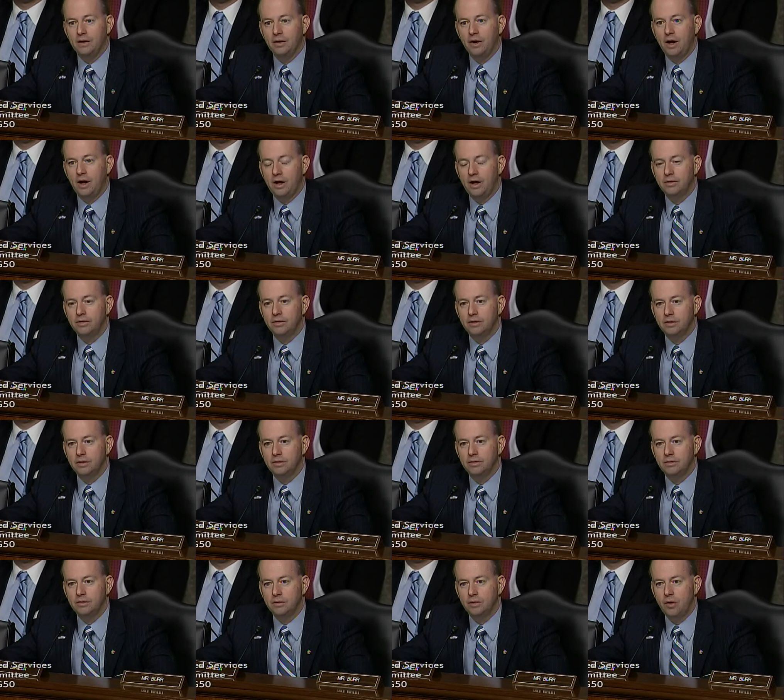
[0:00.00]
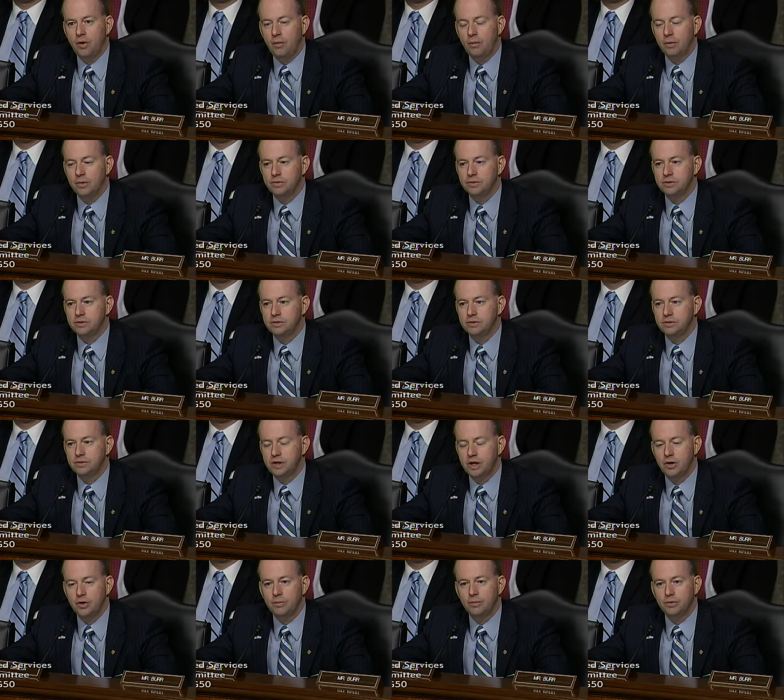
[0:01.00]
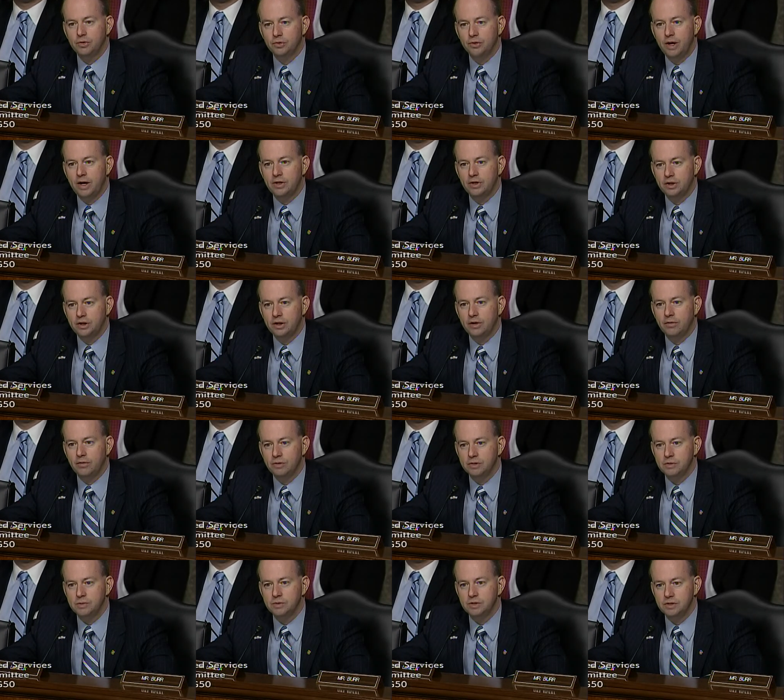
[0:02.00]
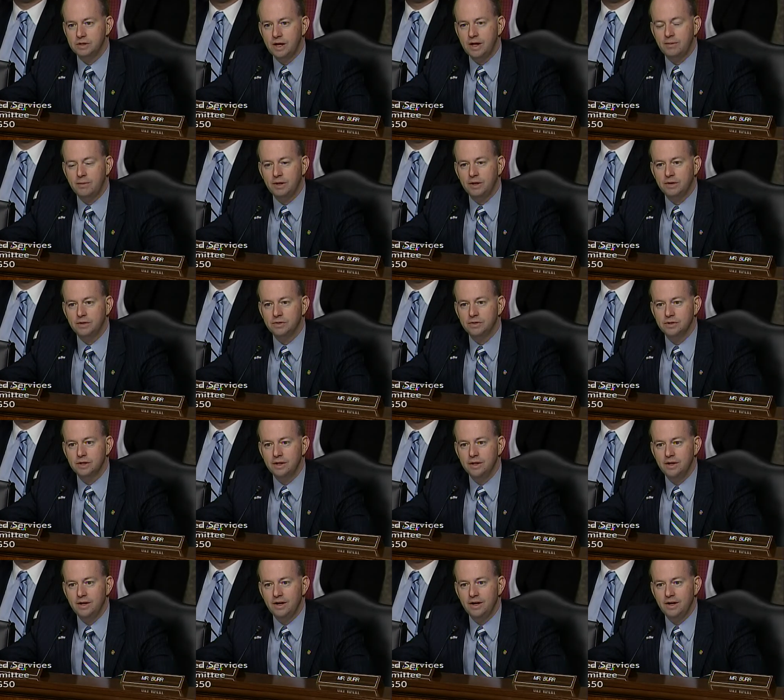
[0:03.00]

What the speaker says: on the almost terrible tragedy on Christmas Day because